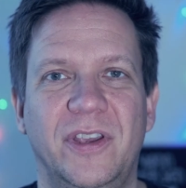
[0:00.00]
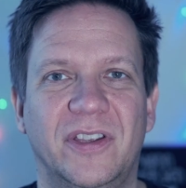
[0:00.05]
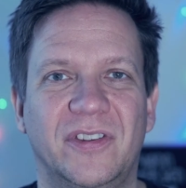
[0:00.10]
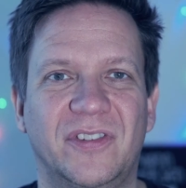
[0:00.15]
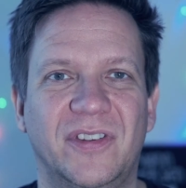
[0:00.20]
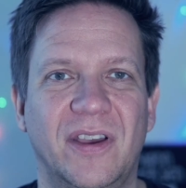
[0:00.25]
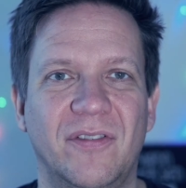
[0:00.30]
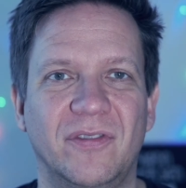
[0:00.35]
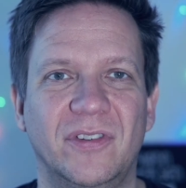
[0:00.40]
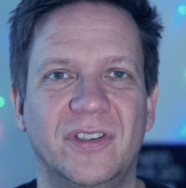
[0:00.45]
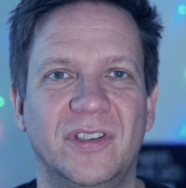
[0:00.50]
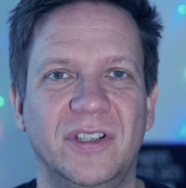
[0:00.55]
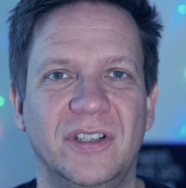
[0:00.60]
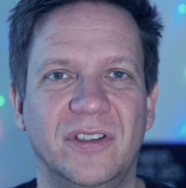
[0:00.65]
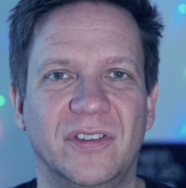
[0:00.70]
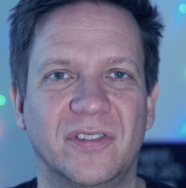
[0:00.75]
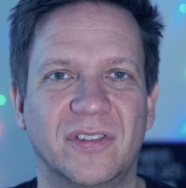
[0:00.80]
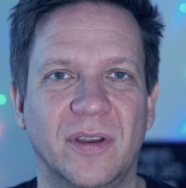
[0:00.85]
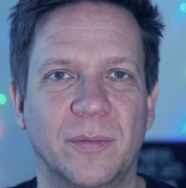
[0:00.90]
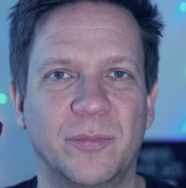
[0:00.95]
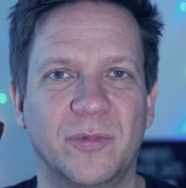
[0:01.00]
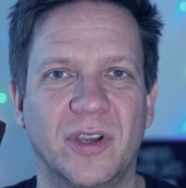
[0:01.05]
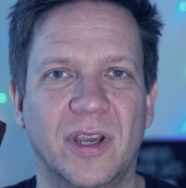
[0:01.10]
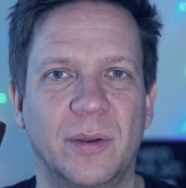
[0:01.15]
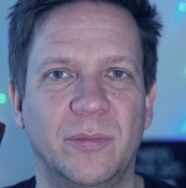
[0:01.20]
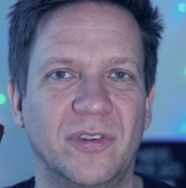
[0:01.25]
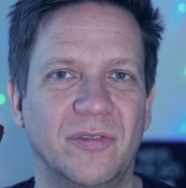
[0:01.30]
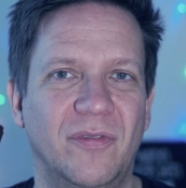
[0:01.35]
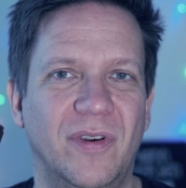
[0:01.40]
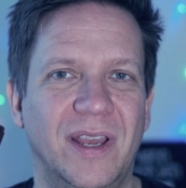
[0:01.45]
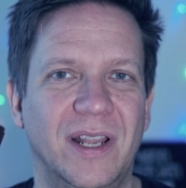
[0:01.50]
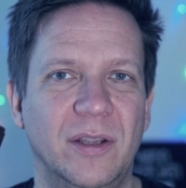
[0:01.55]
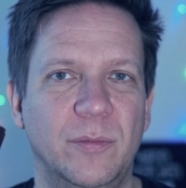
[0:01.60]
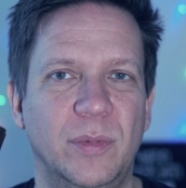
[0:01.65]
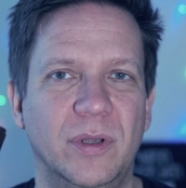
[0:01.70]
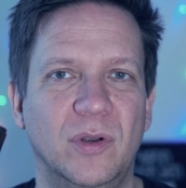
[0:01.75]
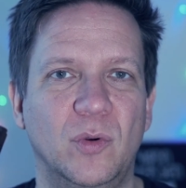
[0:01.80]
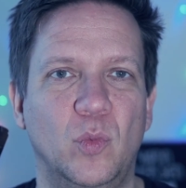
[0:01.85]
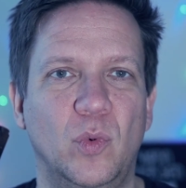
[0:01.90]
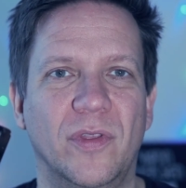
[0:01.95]
X70 is sometimes
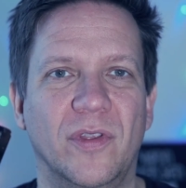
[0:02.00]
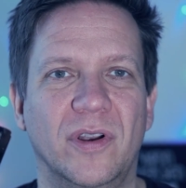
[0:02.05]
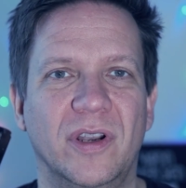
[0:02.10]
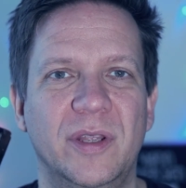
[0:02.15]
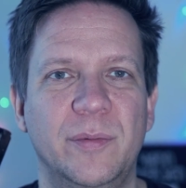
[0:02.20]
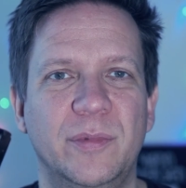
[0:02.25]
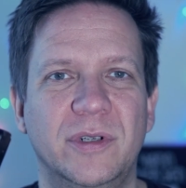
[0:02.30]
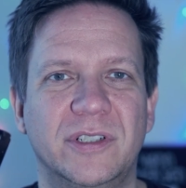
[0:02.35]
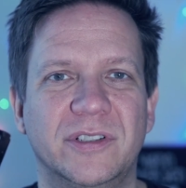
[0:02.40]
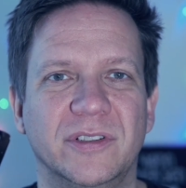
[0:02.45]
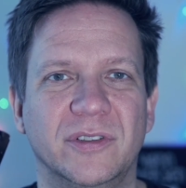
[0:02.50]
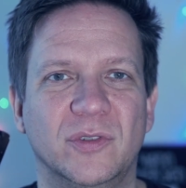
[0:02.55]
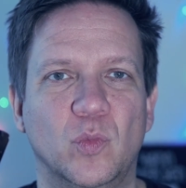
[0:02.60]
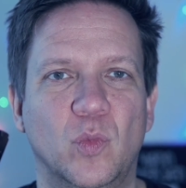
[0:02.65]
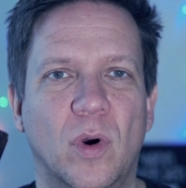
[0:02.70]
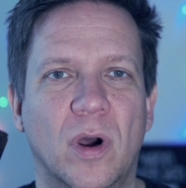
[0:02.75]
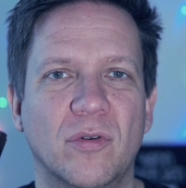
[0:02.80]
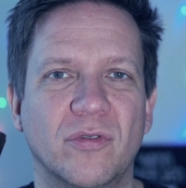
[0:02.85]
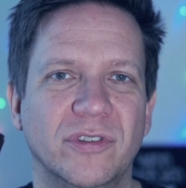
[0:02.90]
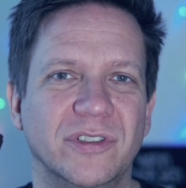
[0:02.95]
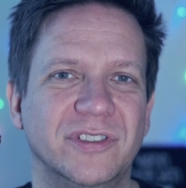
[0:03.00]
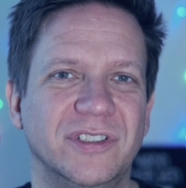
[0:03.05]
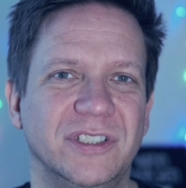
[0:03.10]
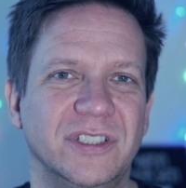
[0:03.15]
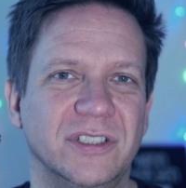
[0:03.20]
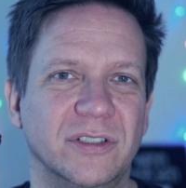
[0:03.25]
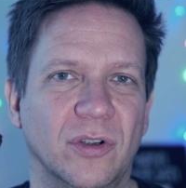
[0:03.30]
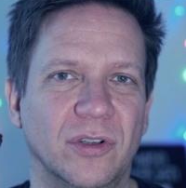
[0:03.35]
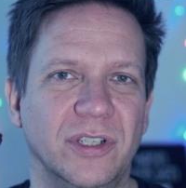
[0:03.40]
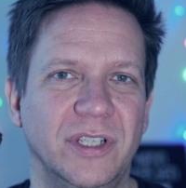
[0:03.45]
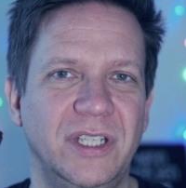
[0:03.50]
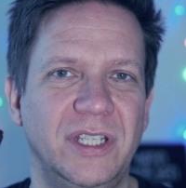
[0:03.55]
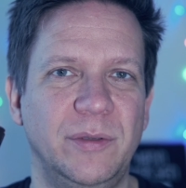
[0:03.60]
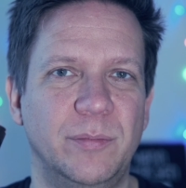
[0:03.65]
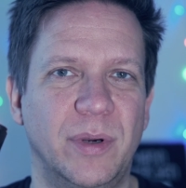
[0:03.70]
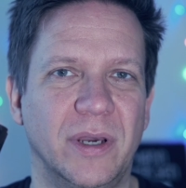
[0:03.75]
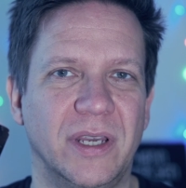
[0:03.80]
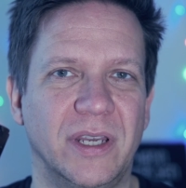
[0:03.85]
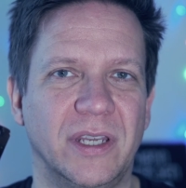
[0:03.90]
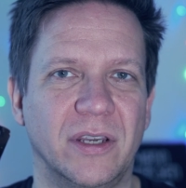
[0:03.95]
available with a limited warranty on
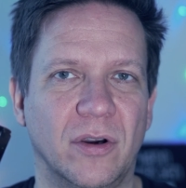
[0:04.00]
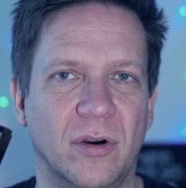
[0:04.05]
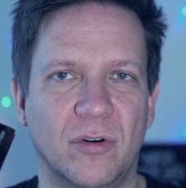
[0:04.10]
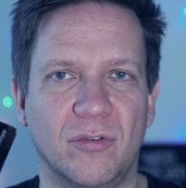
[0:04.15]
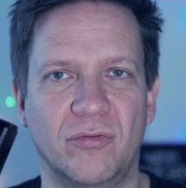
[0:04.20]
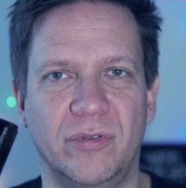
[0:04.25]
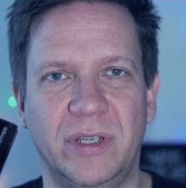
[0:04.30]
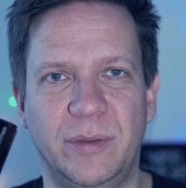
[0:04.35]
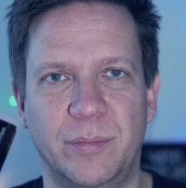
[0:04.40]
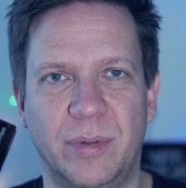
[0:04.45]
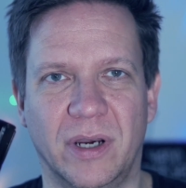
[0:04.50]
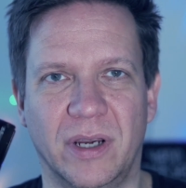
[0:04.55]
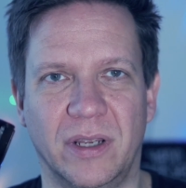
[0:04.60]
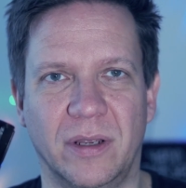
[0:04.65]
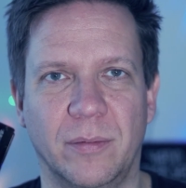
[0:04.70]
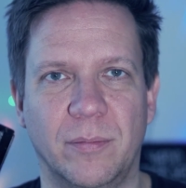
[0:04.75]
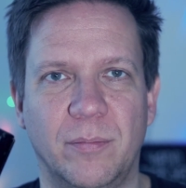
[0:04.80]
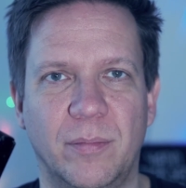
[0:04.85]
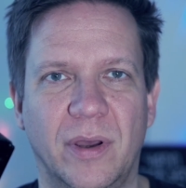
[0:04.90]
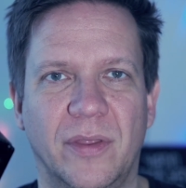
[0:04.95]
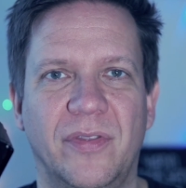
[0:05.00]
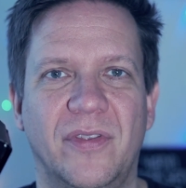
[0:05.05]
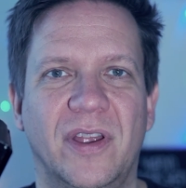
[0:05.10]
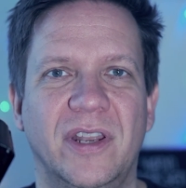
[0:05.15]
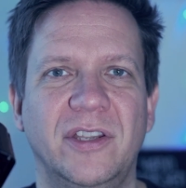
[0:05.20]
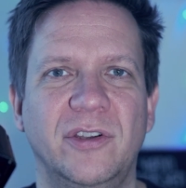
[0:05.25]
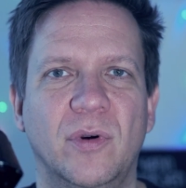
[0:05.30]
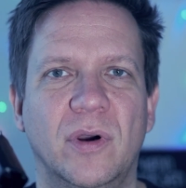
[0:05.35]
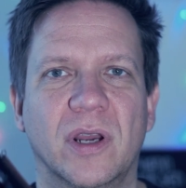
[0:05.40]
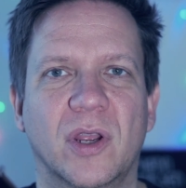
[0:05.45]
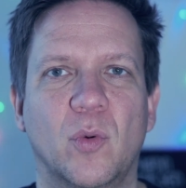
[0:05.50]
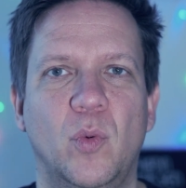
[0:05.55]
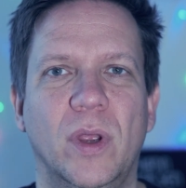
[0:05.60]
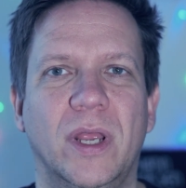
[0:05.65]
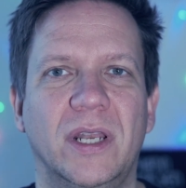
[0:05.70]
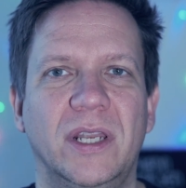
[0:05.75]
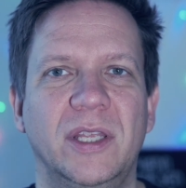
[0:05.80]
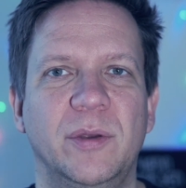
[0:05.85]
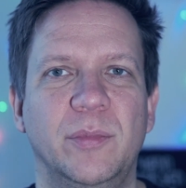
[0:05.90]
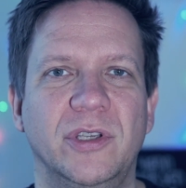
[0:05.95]
eBay or Rebuy, but then you are
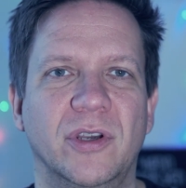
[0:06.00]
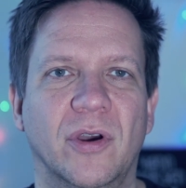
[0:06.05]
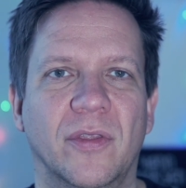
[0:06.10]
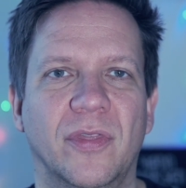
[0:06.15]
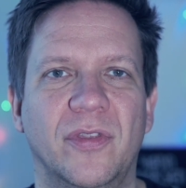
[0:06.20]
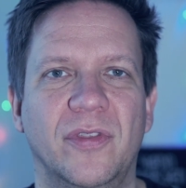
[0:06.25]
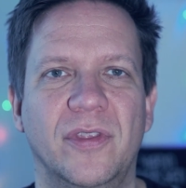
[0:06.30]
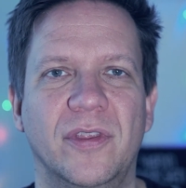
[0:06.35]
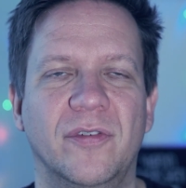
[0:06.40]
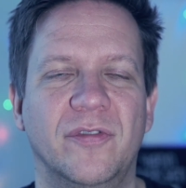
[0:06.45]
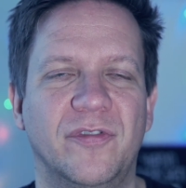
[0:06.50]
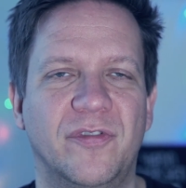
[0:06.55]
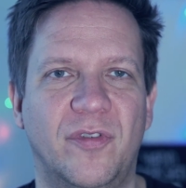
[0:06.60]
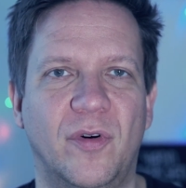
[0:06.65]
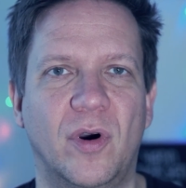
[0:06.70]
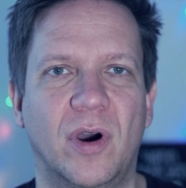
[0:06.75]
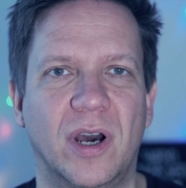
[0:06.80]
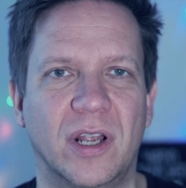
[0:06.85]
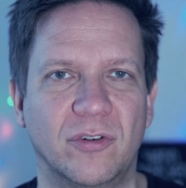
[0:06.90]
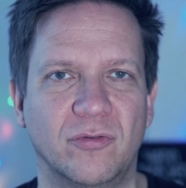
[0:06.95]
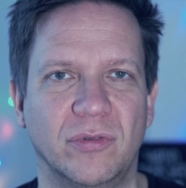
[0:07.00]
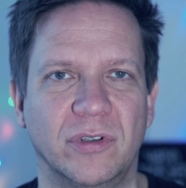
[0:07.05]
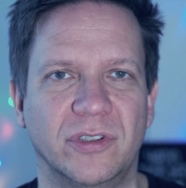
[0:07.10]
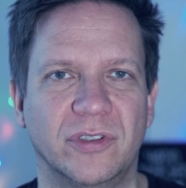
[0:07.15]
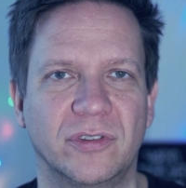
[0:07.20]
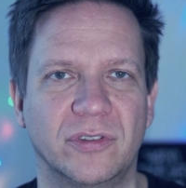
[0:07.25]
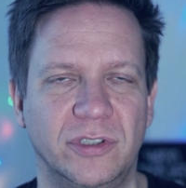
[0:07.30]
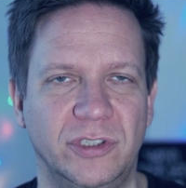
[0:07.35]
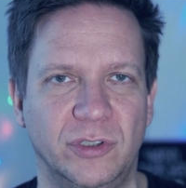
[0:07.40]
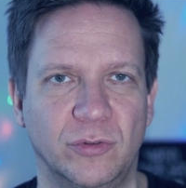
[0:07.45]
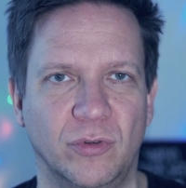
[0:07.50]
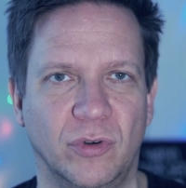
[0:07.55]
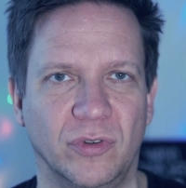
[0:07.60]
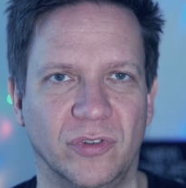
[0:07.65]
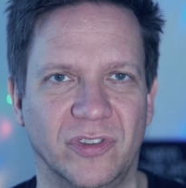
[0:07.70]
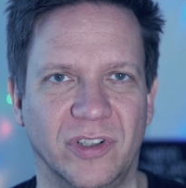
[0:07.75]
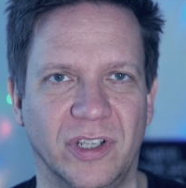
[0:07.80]
quickly beyond the 400 euros